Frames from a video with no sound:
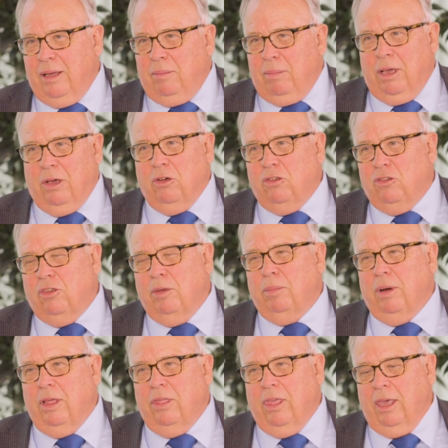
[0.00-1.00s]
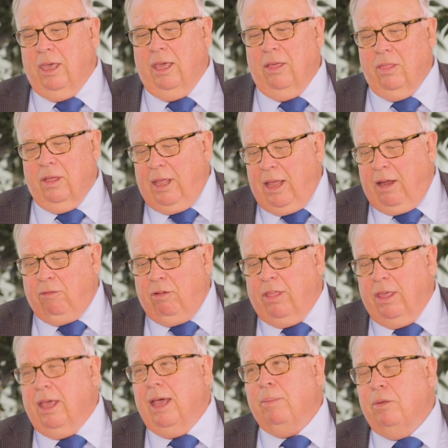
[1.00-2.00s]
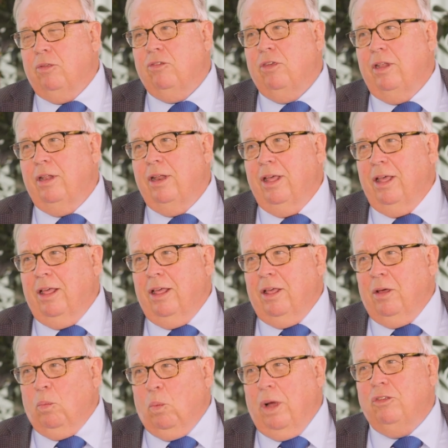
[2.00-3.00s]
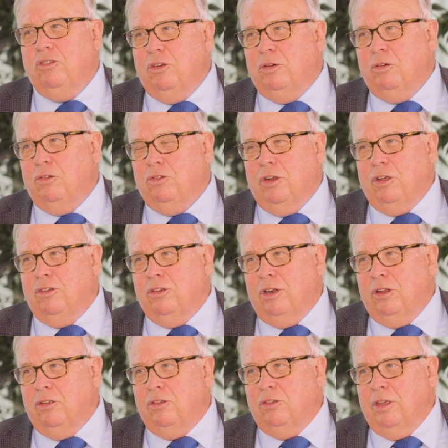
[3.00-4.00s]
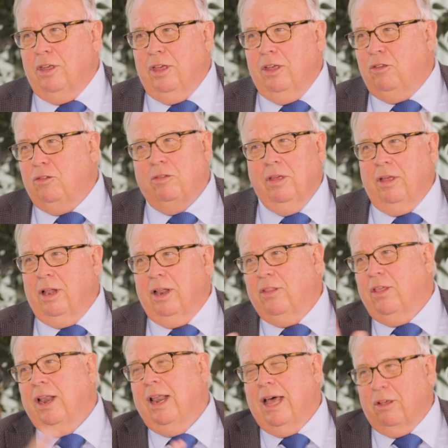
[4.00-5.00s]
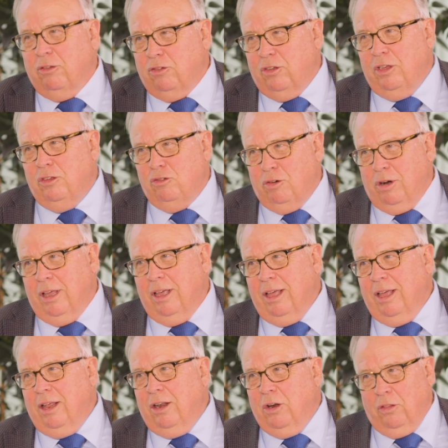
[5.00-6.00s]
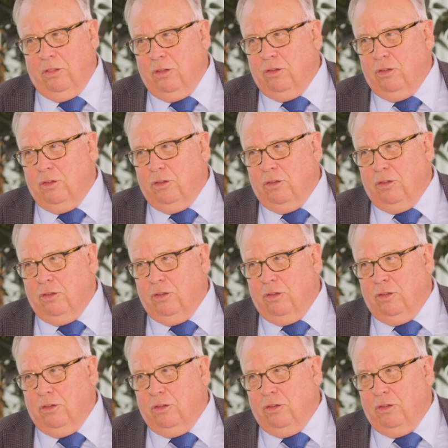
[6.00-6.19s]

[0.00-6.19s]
because simply thinking that everything happens in one jurisdiction is, is the last century, not